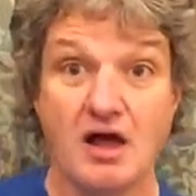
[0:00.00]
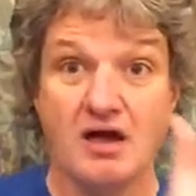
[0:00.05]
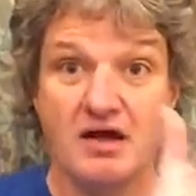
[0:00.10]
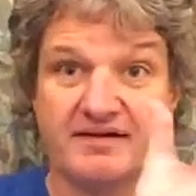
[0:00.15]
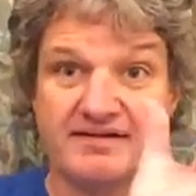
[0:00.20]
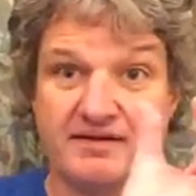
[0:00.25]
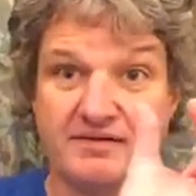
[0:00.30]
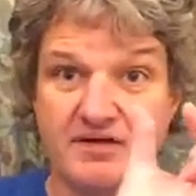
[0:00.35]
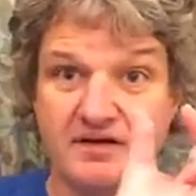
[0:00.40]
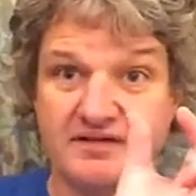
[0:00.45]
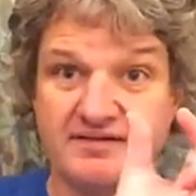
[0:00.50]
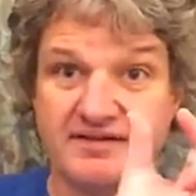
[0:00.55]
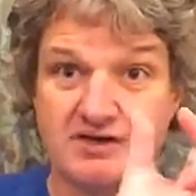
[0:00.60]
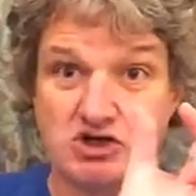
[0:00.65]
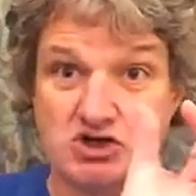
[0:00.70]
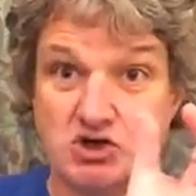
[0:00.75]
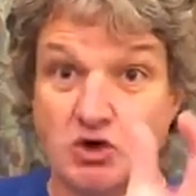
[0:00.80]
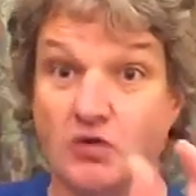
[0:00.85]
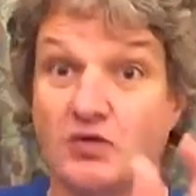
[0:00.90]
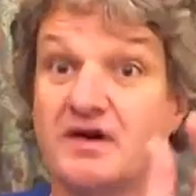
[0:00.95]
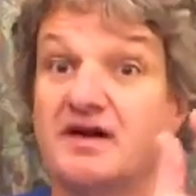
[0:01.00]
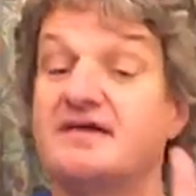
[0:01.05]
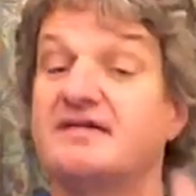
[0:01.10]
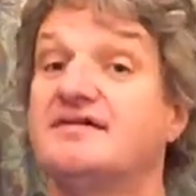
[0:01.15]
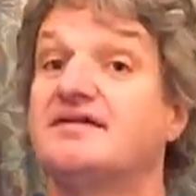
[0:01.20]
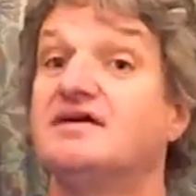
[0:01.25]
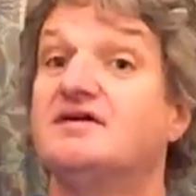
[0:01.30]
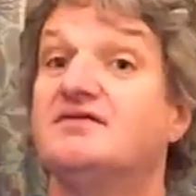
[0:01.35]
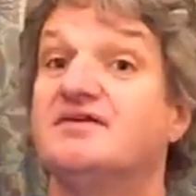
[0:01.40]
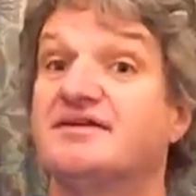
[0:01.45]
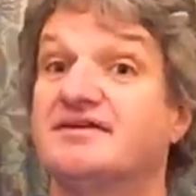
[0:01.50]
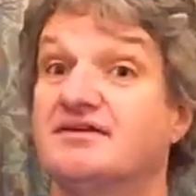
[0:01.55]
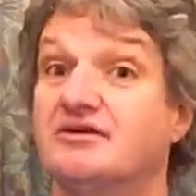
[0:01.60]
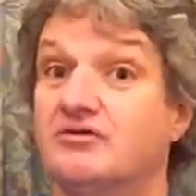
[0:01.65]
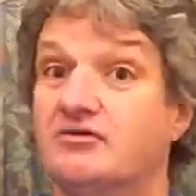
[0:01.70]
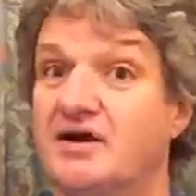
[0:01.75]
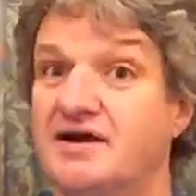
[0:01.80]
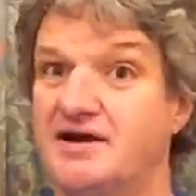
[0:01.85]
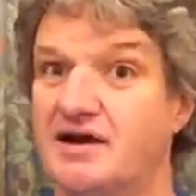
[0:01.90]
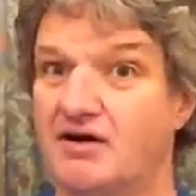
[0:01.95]
So they use a shortening service that
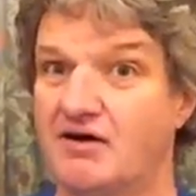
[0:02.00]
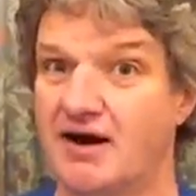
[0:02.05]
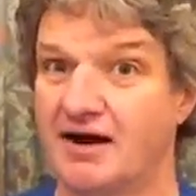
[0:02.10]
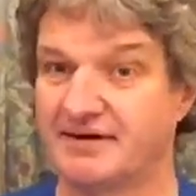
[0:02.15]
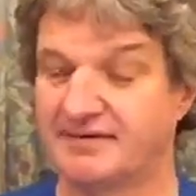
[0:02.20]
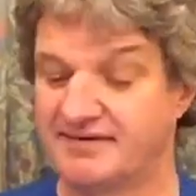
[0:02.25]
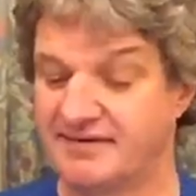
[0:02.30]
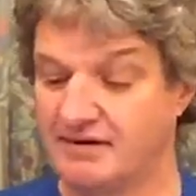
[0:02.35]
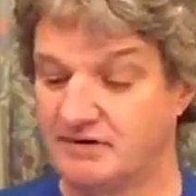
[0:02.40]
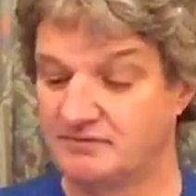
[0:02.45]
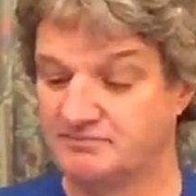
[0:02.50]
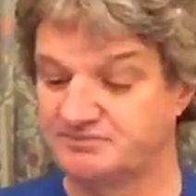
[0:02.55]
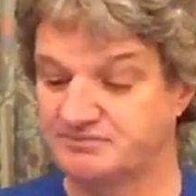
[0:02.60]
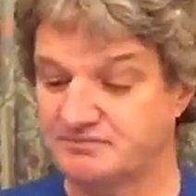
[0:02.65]
redirects you.